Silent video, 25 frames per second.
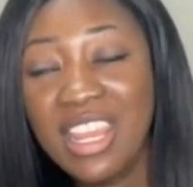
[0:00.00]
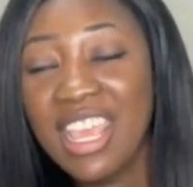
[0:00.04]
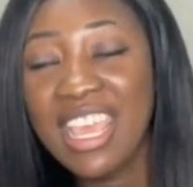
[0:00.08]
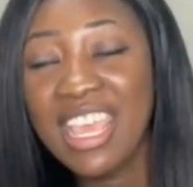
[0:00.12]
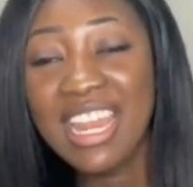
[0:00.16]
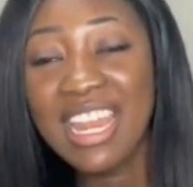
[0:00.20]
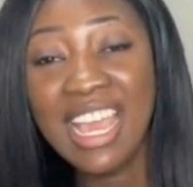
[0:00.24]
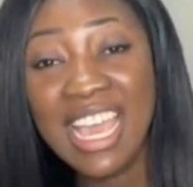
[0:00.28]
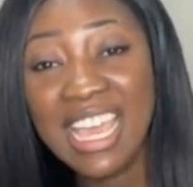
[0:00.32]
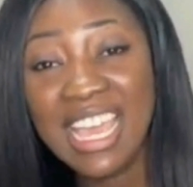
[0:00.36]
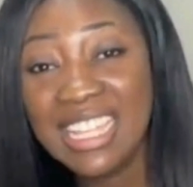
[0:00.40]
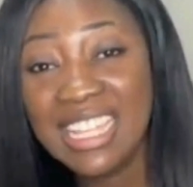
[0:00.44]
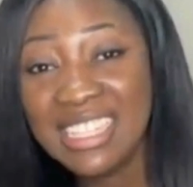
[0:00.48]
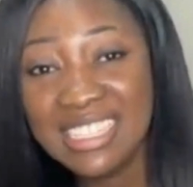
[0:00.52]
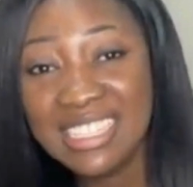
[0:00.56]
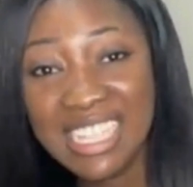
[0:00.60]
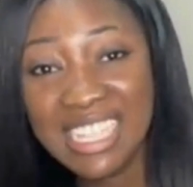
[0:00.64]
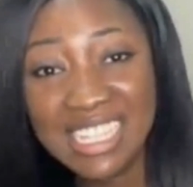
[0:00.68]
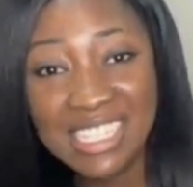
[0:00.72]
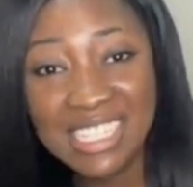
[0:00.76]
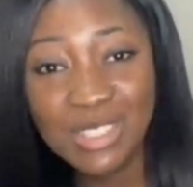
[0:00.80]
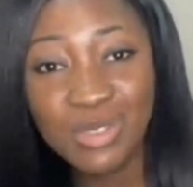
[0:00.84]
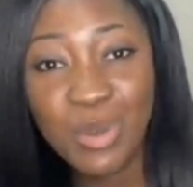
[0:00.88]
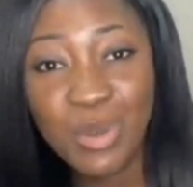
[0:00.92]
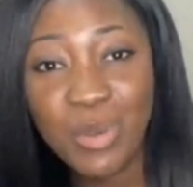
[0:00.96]
in
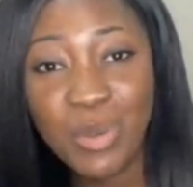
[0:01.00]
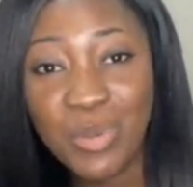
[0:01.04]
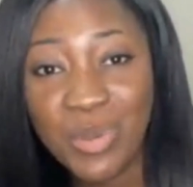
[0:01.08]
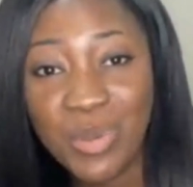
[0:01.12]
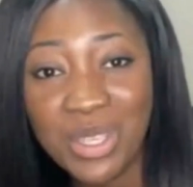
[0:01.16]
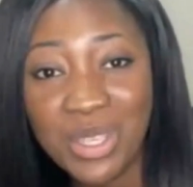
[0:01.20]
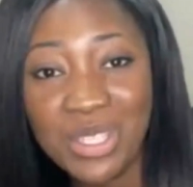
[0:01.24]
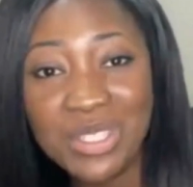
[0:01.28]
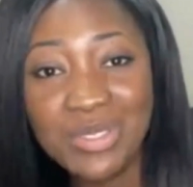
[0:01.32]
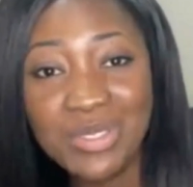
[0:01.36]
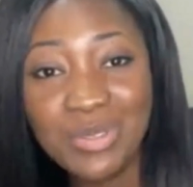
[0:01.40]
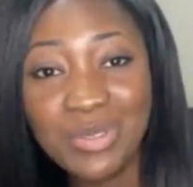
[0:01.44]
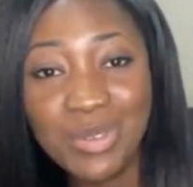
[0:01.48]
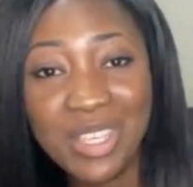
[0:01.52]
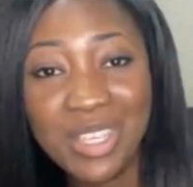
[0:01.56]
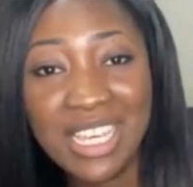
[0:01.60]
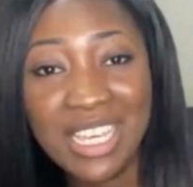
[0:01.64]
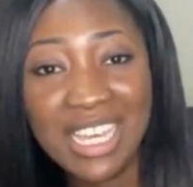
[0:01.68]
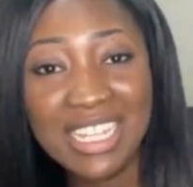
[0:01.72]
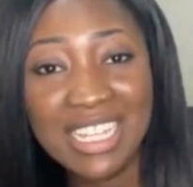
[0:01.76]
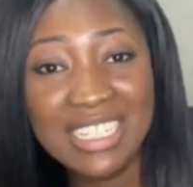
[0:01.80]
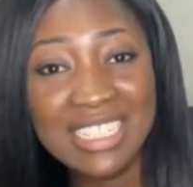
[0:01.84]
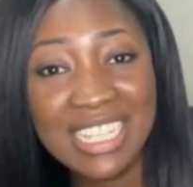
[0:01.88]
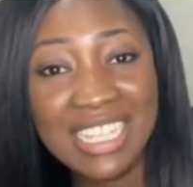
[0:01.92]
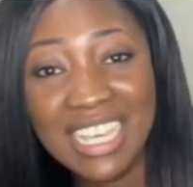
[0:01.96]
hindsight is when we
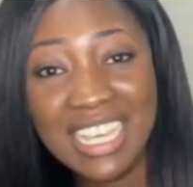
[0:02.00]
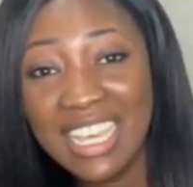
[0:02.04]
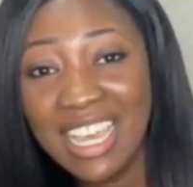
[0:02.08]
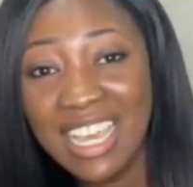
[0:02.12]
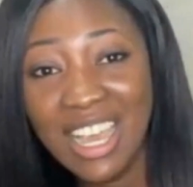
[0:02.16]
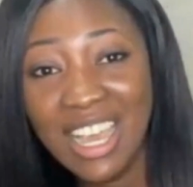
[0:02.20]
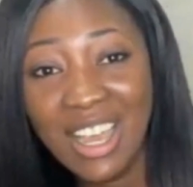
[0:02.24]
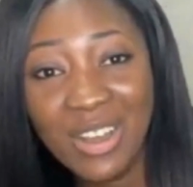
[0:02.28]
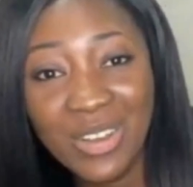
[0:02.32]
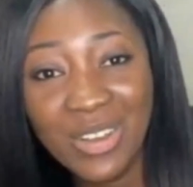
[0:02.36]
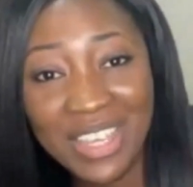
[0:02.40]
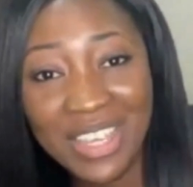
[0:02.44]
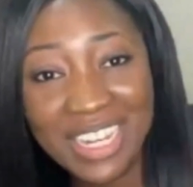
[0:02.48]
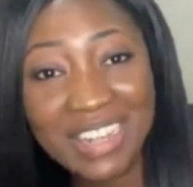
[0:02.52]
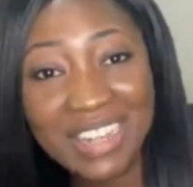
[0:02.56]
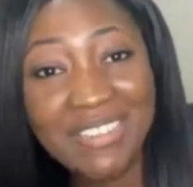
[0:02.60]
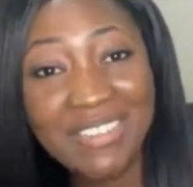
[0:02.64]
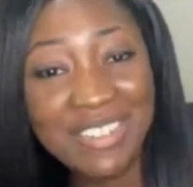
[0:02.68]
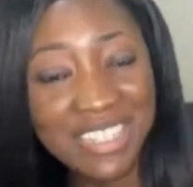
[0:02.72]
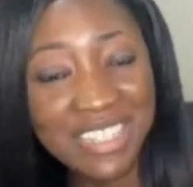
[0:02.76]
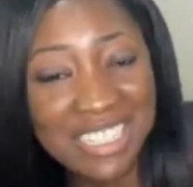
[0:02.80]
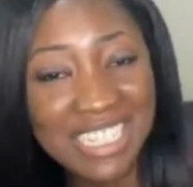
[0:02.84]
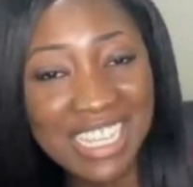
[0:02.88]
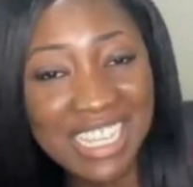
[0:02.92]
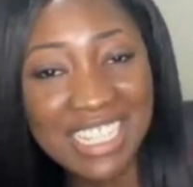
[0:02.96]
can say how
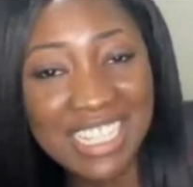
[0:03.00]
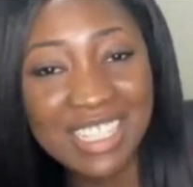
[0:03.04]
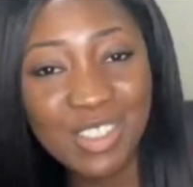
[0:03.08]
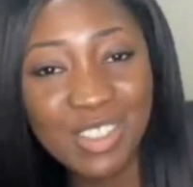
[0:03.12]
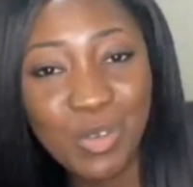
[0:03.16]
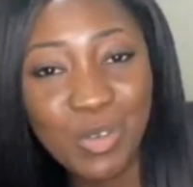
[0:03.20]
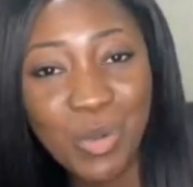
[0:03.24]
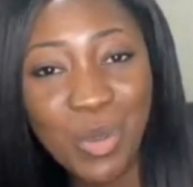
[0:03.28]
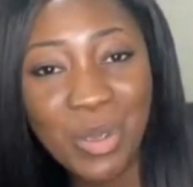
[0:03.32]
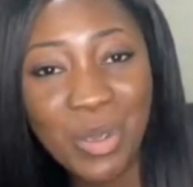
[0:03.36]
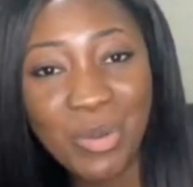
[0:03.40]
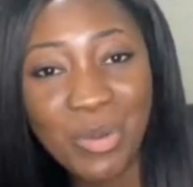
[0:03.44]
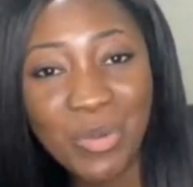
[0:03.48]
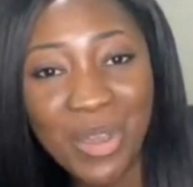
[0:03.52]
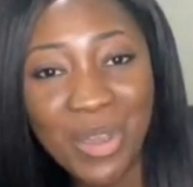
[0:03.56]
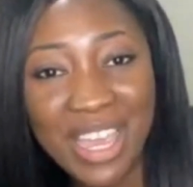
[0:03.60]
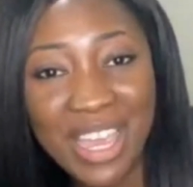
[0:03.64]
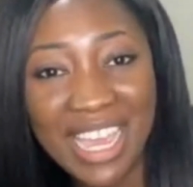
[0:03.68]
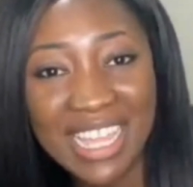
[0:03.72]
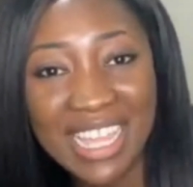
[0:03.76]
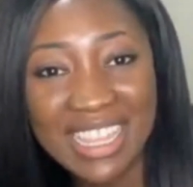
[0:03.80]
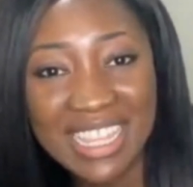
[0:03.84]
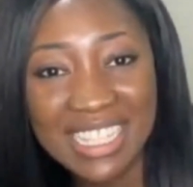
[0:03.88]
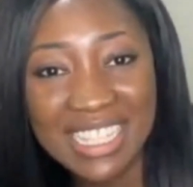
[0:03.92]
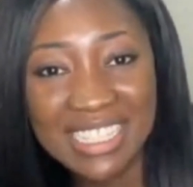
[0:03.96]
inefficient we were
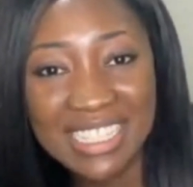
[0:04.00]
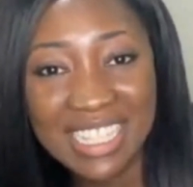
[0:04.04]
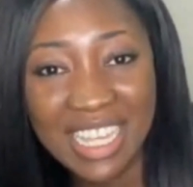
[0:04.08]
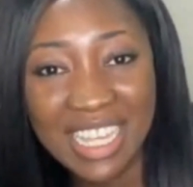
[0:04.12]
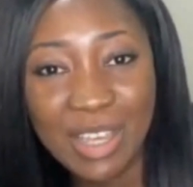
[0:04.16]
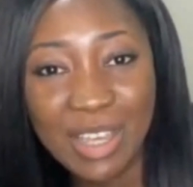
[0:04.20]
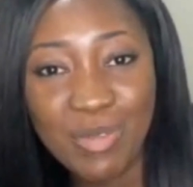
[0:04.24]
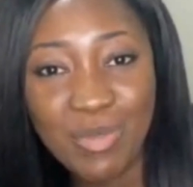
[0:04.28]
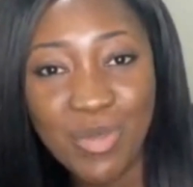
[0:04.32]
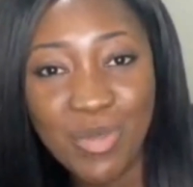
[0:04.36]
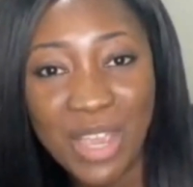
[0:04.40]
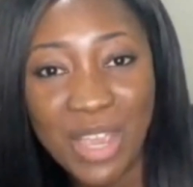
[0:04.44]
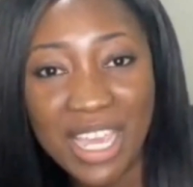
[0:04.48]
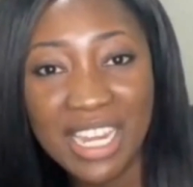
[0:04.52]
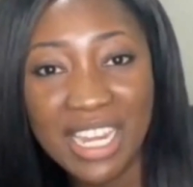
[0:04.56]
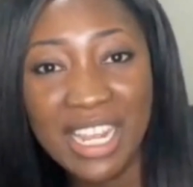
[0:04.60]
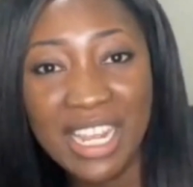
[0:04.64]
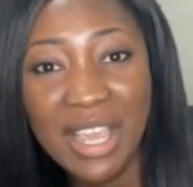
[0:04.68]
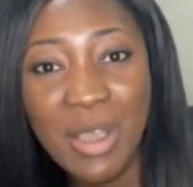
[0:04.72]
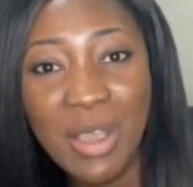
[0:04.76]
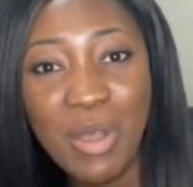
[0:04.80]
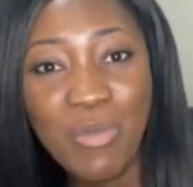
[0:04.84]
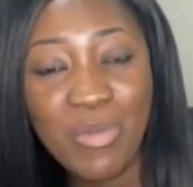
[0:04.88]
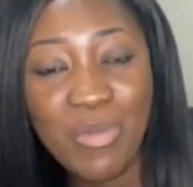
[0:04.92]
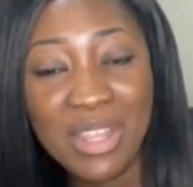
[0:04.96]
at the time, right?